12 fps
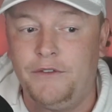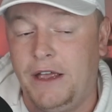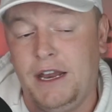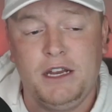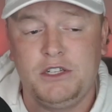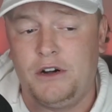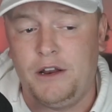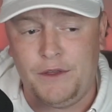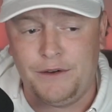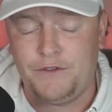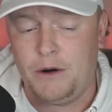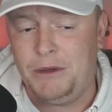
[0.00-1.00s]
innings or anything
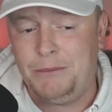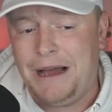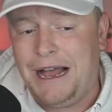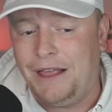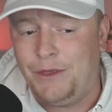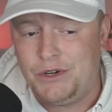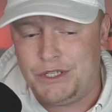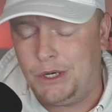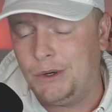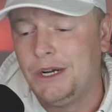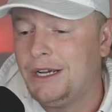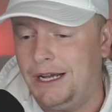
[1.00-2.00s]
from him either. So
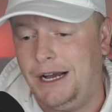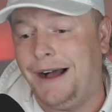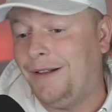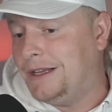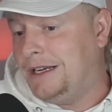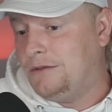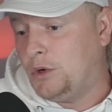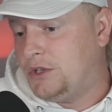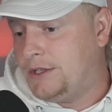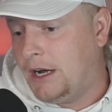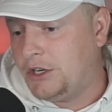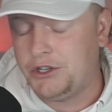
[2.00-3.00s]
I'll lean towards
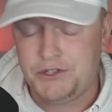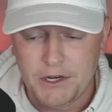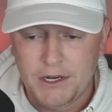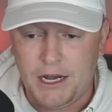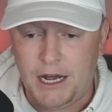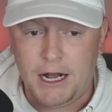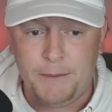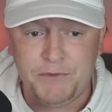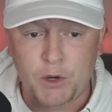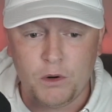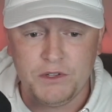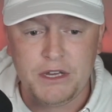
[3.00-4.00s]
the Dodgers.
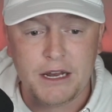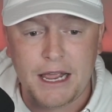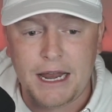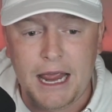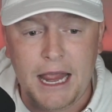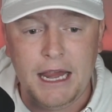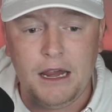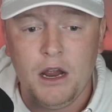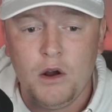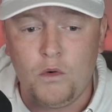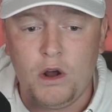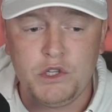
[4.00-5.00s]
Total sitting at 8
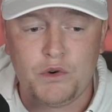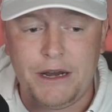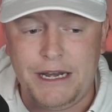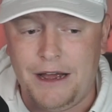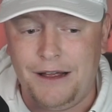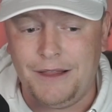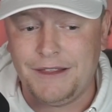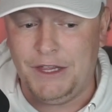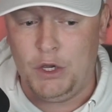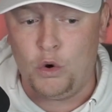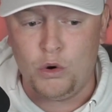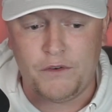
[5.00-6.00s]
runs right now. I like the
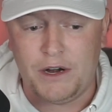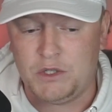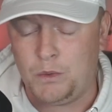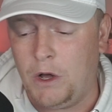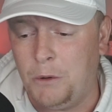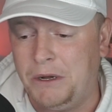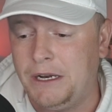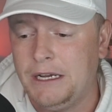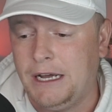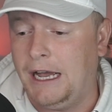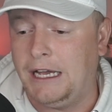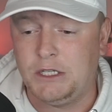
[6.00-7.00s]
over as well, but
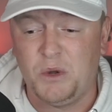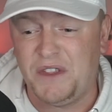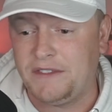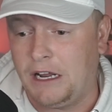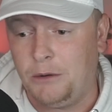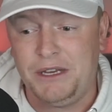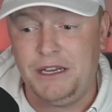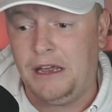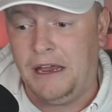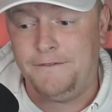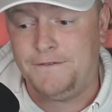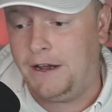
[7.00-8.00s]
I don't think that'll be
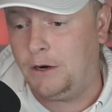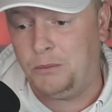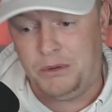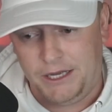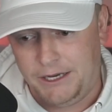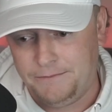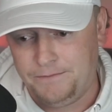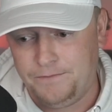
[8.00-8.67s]
a final play.